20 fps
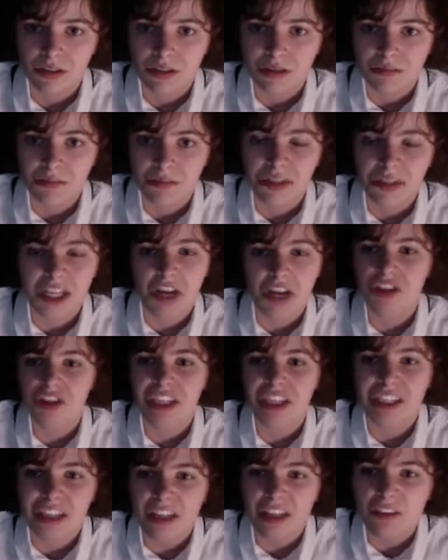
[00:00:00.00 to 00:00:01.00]
Because
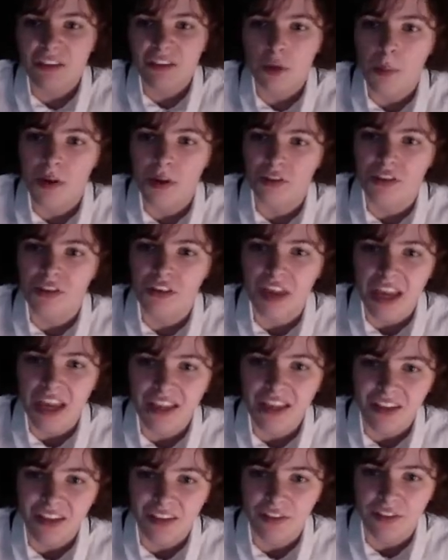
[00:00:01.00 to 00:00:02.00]
she didn't so much as
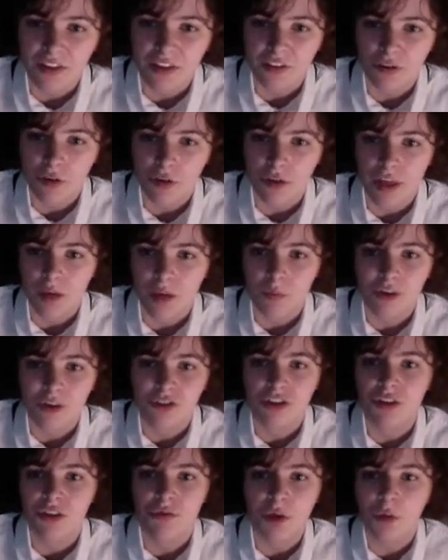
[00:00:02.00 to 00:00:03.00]
hint at such a thing when
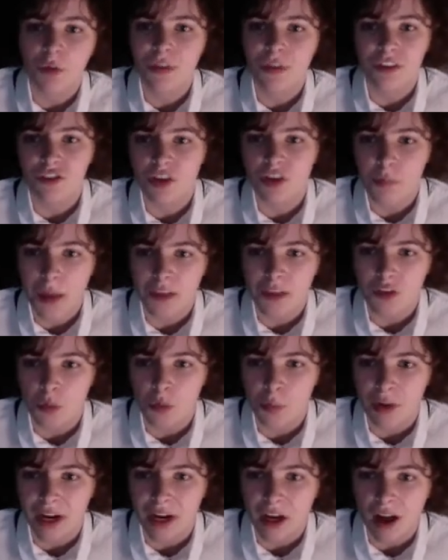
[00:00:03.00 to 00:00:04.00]
she wrote that she meant to
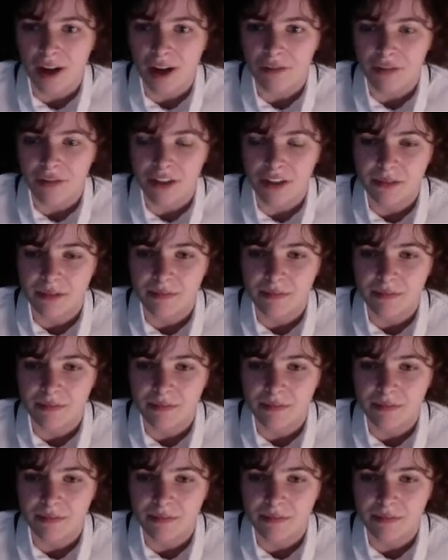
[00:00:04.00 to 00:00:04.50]
break off the...